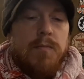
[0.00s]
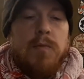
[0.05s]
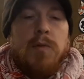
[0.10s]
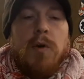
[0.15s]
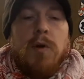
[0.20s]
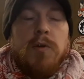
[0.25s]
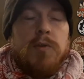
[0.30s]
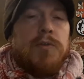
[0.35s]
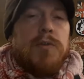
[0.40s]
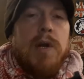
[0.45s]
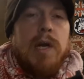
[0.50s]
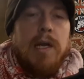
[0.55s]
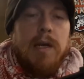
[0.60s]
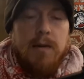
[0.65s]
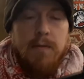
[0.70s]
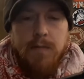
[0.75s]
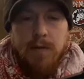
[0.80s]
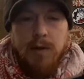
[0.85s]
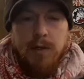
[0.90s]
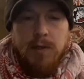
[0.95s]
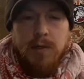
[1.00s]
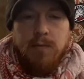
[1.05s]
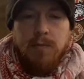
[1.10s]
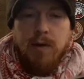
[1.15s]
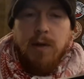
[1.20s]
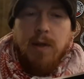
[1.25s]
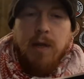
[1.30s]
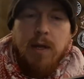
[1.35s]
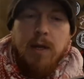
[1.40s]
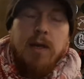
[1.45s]
untraded version
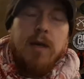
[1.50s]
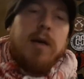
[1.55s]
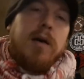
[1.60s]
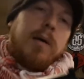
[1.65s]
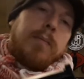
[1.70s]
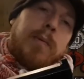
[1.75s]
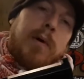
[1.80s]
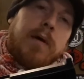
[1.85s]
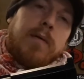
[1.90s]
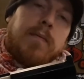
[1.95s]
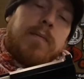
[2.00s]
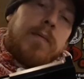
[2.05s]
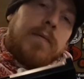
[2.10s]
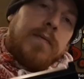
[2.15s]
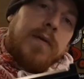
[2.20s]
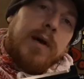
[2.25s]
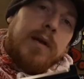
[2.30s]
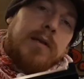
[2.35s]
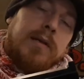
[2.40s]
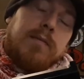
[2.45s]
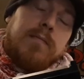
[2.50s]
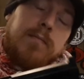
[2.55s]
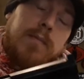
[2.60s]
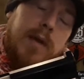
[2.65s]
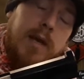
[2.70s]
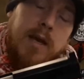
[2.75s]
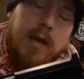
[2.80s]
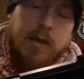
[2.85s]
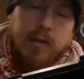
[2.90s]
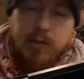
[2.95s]
really, apart from the fact
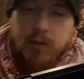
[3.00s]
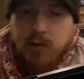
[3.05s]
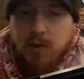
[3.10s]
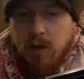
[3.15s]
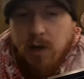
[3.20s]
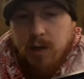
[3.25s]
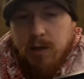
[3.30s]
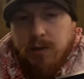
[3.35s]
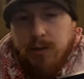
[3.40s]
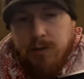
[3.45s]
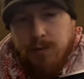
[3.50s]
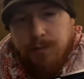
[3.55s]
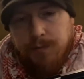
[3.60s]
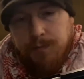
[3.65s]
it has trades.